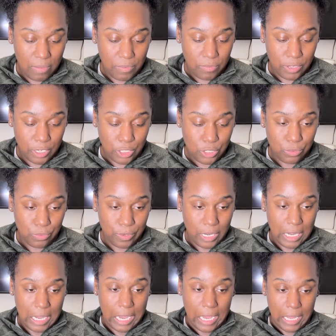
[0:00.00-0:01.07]

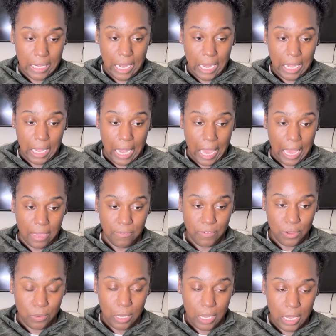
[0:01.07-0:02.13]
victory in life.
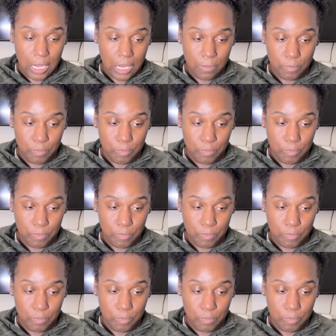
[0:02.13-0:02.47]
Okay.